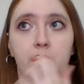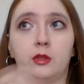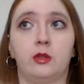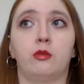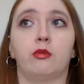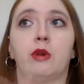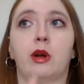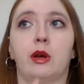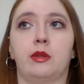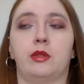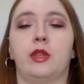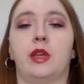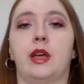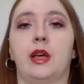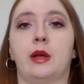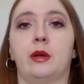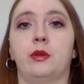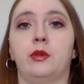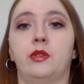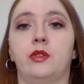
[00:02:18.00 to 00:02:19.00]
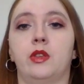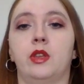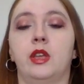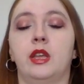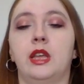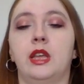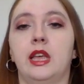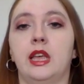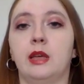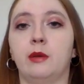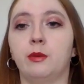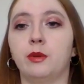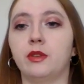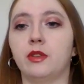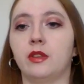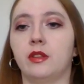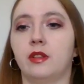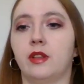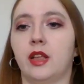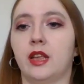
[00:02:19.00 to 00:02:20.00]
throughout the house, it
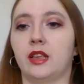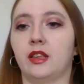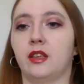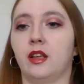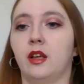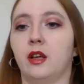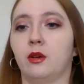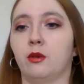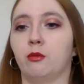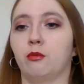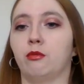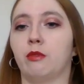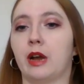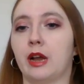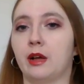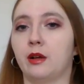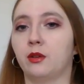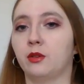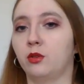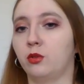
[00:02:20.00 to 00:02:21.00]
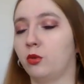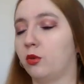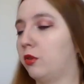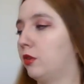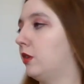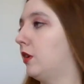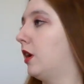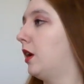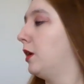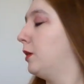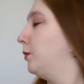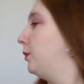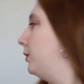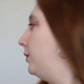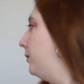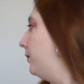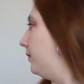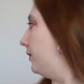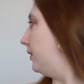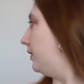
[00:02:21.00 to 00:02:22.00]
wasn't like a round doorknob
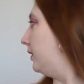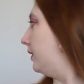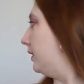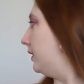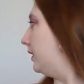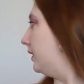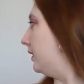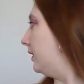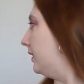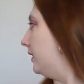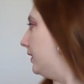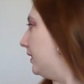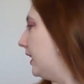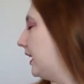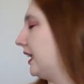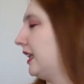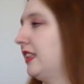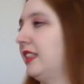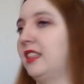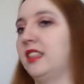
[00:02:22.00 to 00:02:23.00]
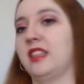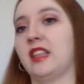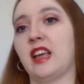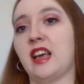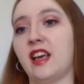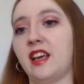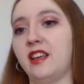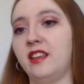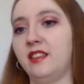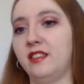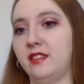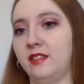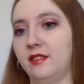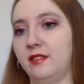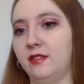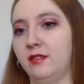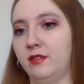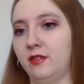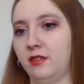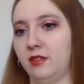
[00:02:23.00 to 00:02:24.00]
like that.
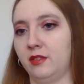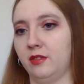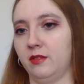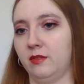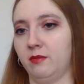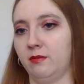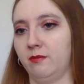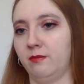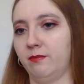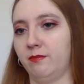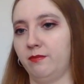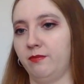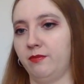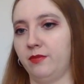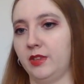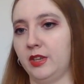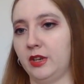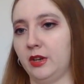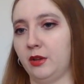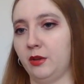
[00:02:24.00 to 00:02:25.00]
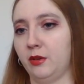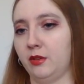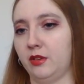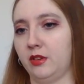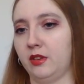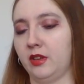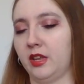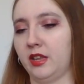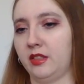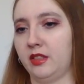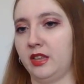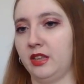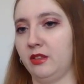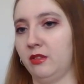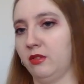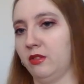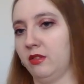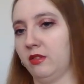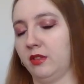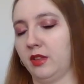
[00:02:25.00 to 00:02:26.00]
You know,
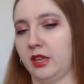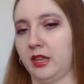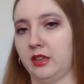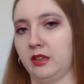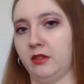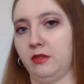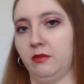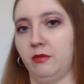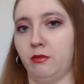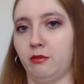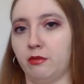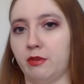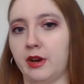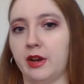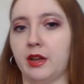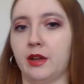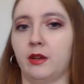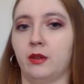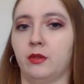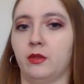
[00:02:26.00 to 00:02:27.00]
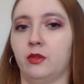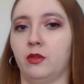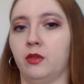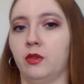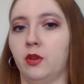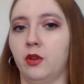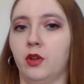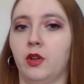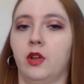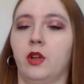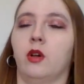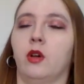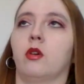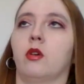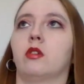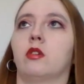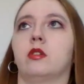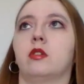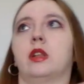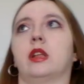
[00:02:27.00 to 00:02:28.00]
nothing like a round
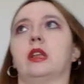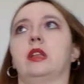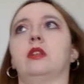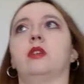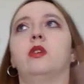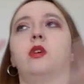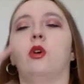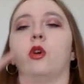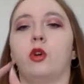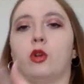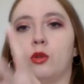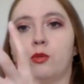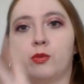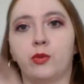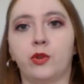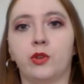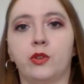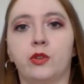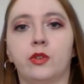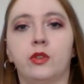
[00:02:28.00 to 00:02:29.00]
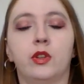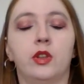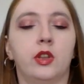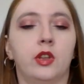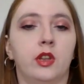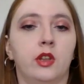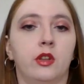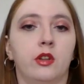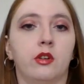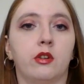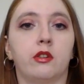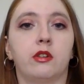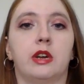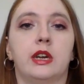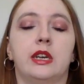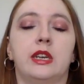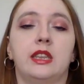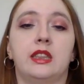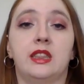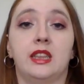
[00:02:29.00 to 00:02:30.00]
or like oval or
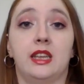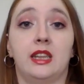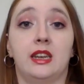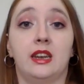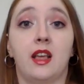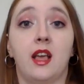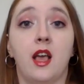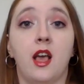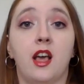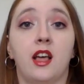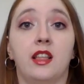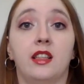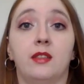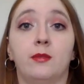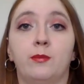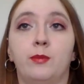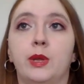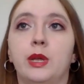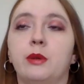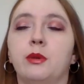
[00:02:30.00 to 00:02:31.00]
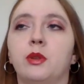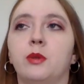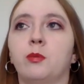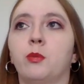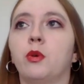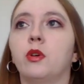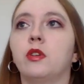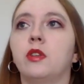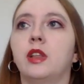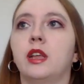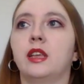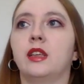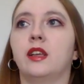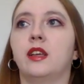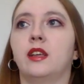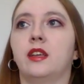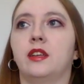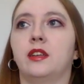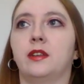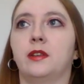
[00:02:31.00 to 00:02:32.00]
anything, but it was more like
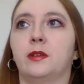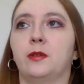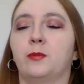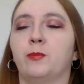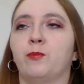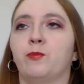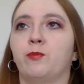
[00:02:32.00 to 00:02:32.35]
a